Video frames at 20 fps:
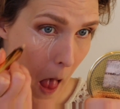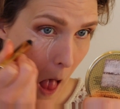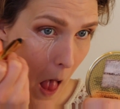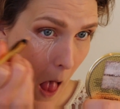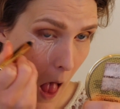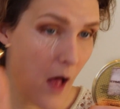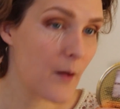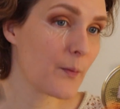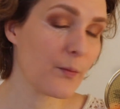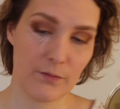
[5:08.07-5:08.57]

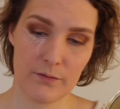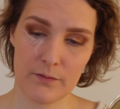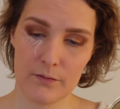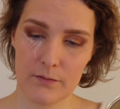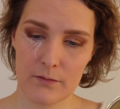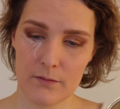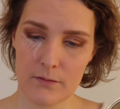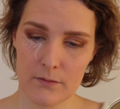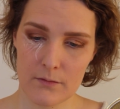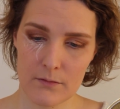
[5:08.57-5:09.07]
and I
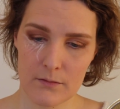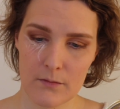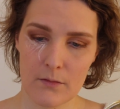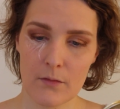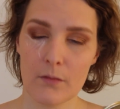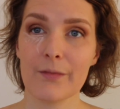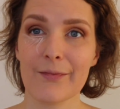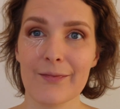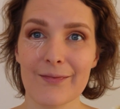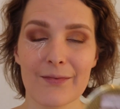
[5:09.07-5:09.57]
apply
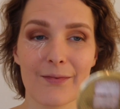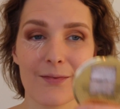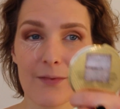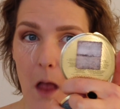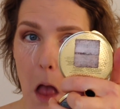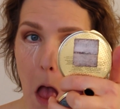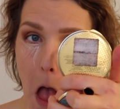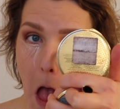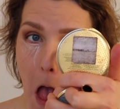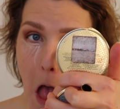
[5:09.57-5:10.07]
this to
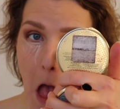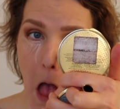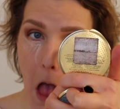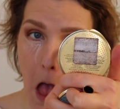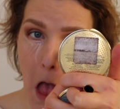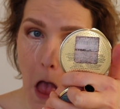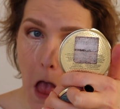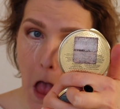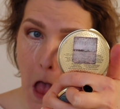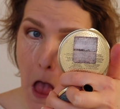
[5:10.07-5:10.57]
my under
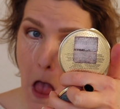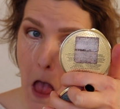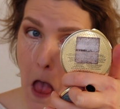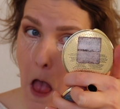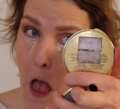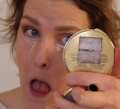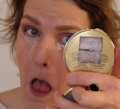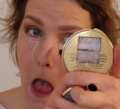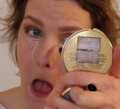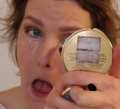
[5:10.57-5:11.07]
eye
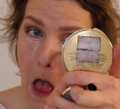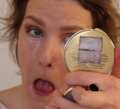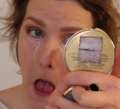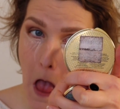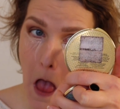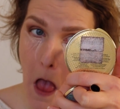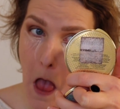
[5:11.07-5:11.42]
area.